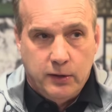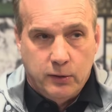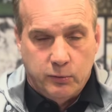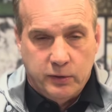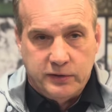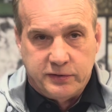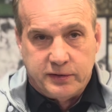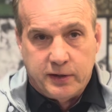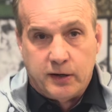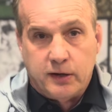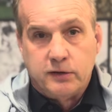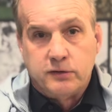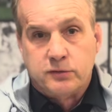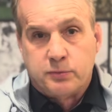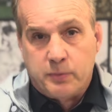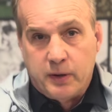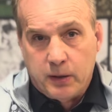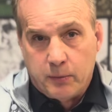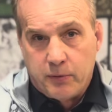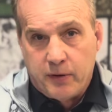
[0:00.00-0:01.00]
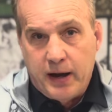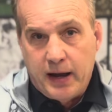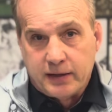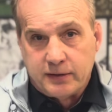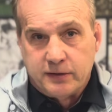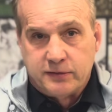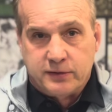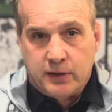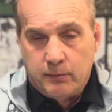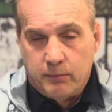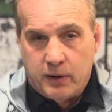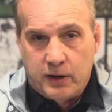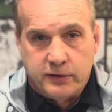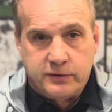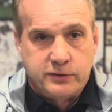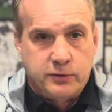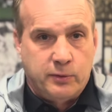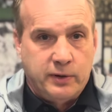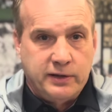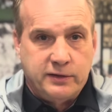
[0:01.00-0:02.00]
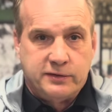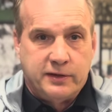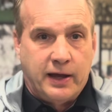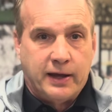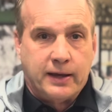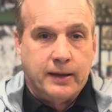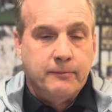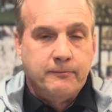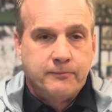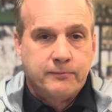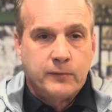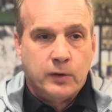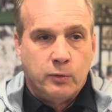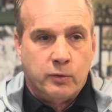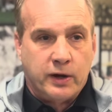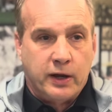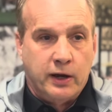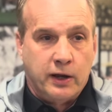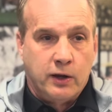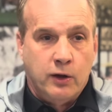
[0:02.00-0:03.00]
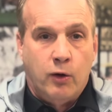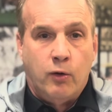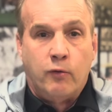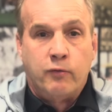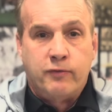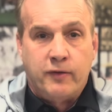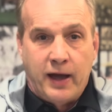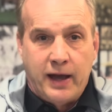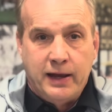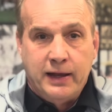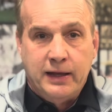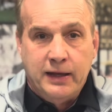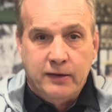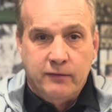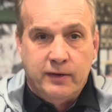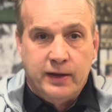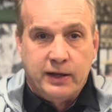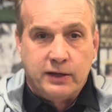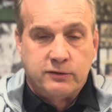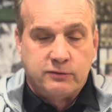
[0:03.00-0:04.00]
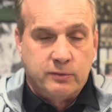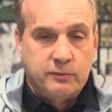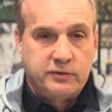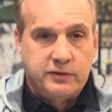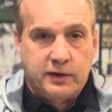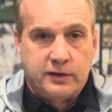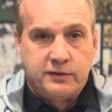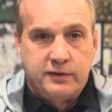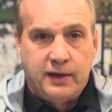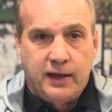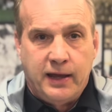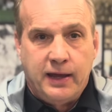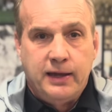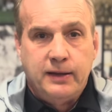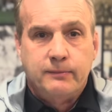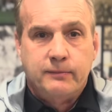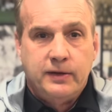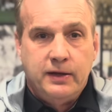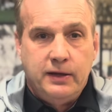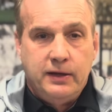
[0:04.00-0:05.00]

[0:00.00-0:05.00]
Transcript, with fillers: We start spring practice on March 22nd. We're gonna go Friday evenings from six to eight.